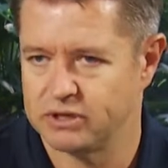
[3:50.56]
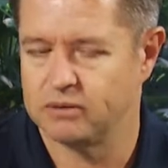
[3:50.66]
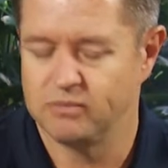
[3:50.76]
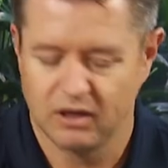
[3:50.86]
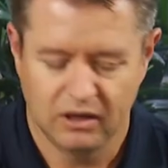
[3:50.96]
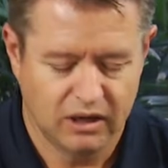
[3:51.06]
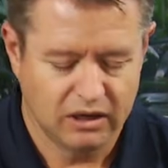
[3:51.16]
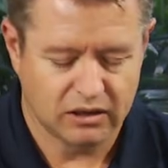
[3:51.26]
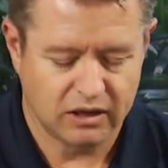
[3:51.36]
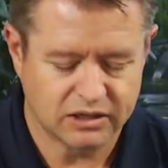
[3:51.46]
So,
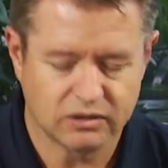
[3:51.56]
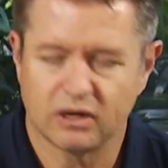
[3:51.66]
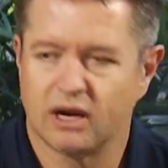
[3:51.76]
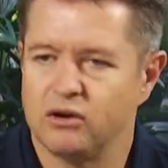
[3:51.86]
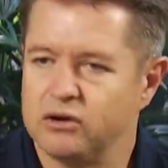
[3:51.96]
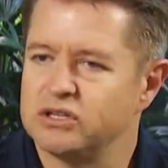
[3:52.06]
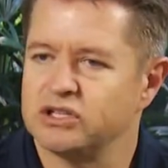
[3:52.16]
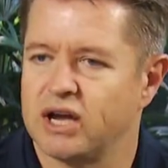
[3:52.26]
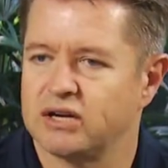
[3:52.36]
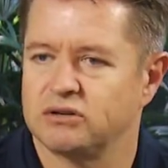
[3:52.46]
it's not an
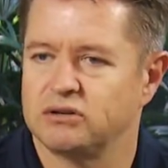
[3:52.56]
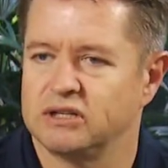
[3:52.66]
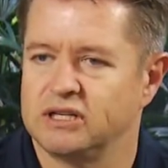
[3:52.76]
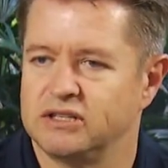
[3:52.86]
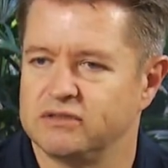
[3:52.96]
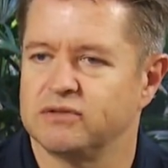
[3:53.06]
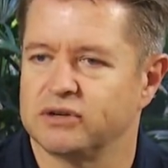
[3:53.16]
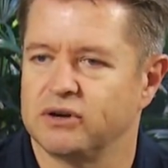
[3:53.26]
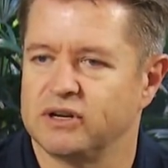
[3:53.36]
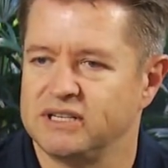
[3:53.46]
earth-shatteringly
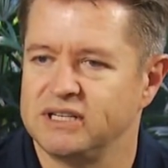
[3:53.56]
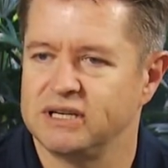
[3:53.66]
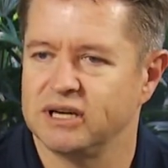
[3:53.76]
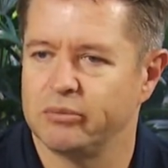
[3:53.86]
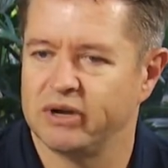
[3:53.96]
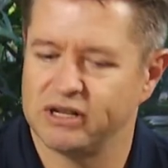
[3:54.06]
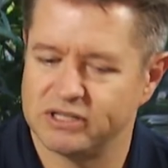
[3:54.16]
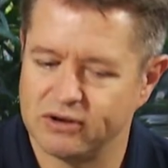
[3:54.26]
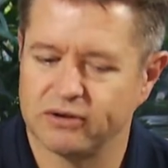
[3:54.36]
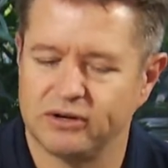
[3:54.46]
different idea, but
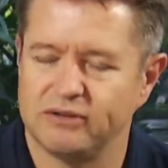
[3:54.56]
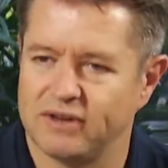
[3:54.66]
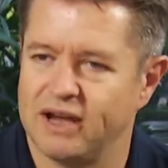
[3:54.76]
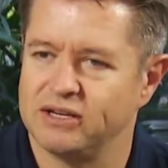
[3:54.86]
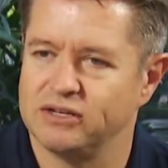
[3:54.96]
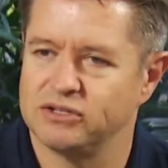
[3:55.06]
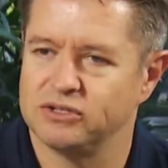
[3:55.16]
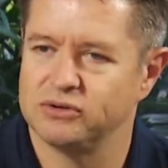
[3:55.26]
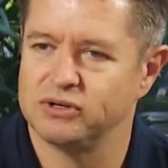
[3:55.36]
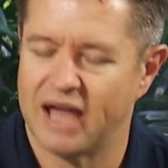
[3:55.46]
it's got an advantage
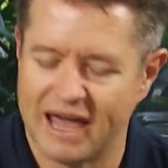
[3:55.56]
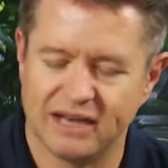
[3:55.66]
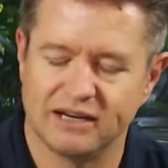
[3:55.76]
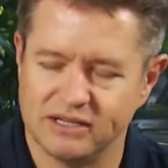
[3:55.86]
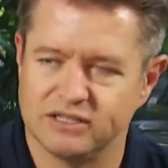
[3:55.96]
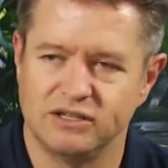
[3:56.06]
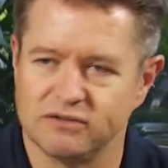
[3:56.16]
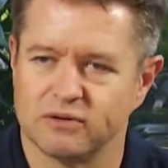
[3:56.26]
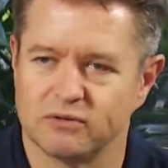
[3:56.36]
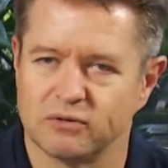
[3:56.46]
to it, and it is
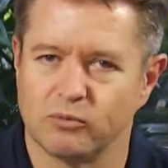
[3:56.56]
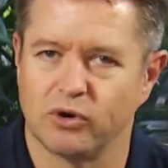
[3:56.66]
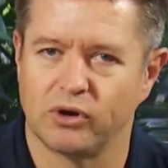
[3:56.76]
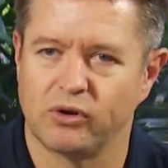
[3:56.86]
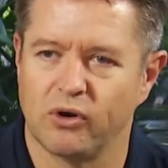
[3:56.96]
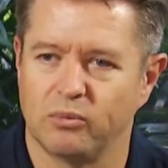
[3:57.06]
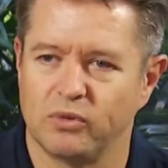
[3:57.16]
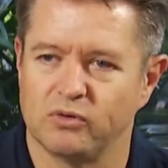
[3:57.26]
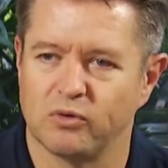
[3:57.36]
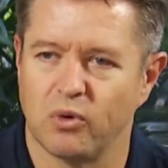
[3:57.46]
different from what had gone
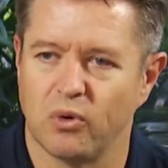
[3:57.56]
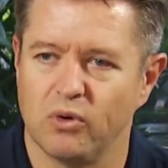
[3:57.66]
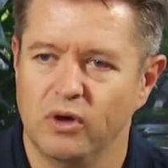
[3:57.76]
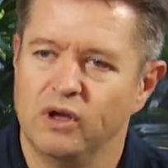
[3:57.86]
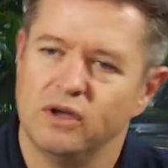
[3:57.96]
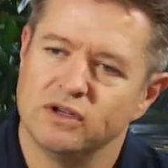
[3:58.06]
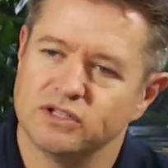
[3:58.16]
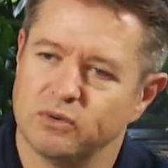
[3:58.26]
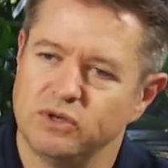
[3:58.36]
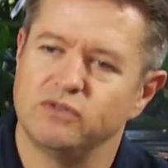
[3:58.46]
before.
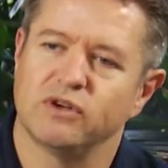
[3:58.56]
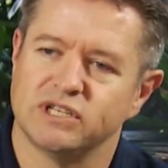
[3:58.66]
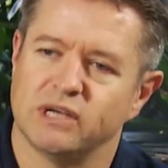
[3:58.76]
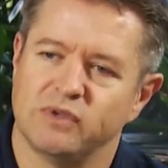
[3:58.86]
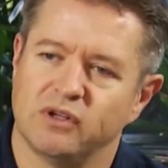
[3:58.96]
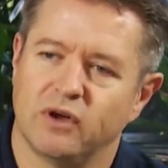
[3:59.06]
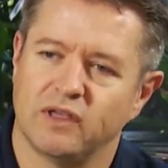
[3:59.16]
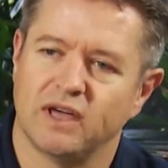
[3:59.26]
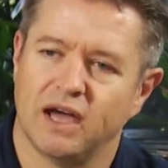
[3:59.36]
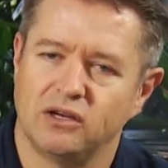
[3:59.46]
So when you've got something
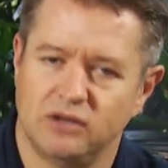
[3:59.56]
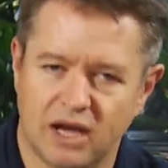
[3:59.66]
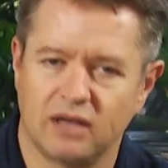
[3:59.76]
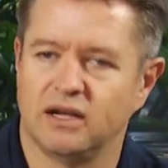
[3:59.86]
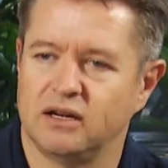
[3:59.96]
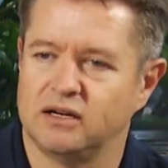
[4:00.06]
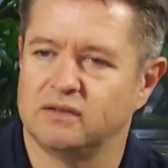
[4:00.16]
like that, you can get an